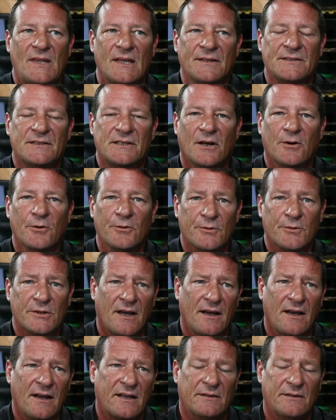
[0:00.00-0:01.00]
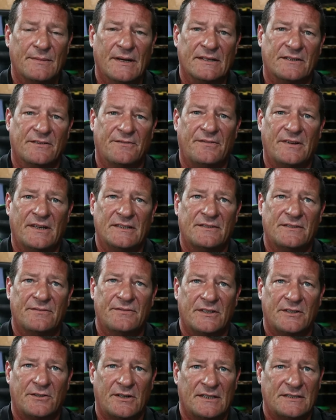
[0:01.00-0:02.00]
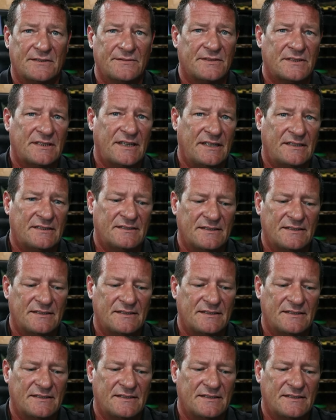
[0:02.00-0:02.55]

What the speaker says: So when we're talking about defensive and aggressive snakes,